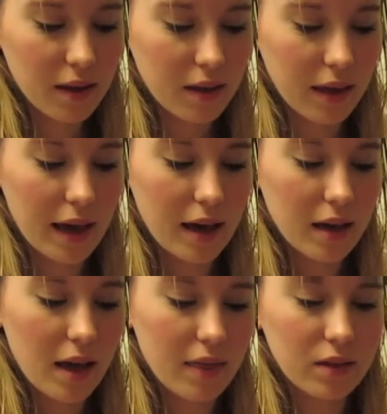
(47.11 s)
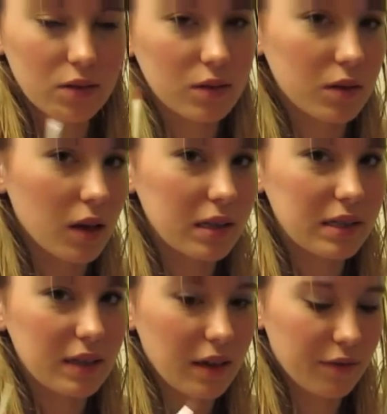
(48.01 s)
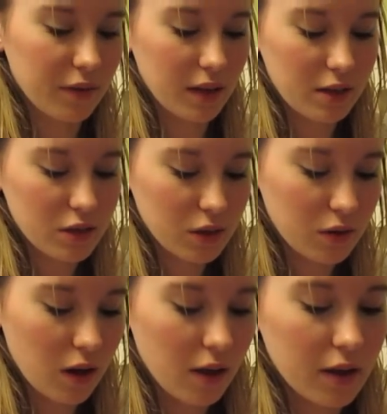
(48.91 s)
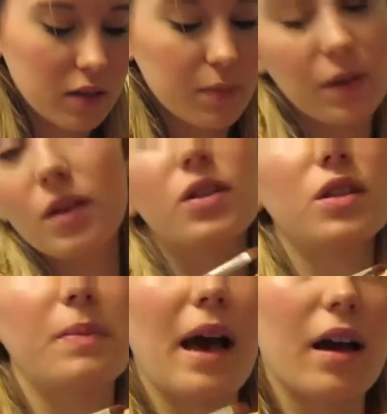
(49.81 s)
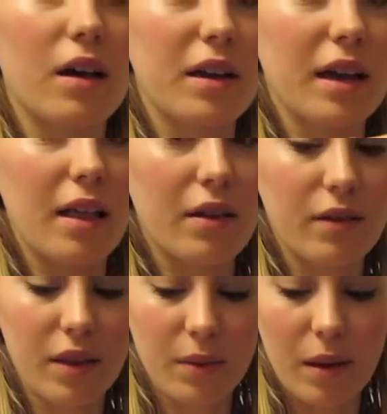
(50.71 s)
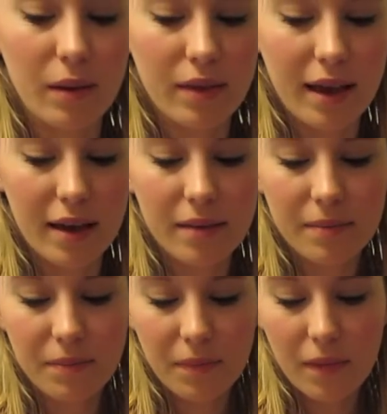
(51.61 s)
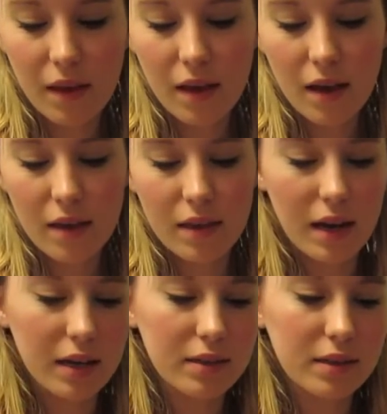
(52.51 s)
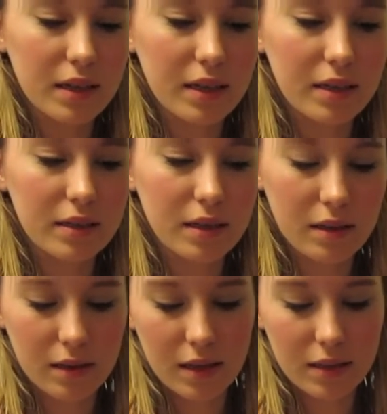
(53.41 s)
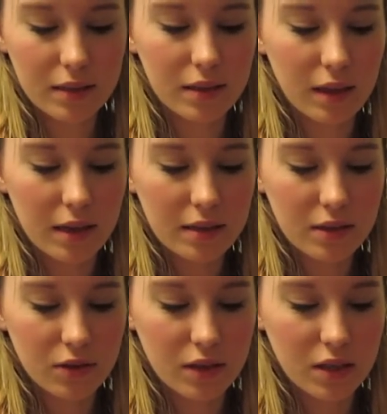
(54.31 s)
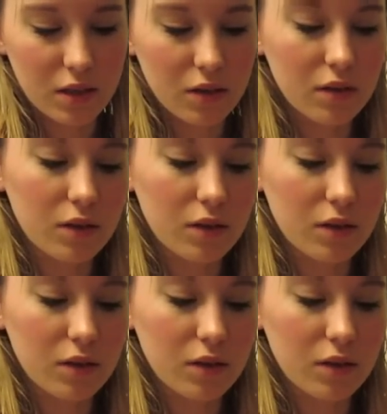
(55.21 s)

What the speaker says: yeah, and this was on sale for like $2, but you can just pack on color really well with that. The next is this deluxe crease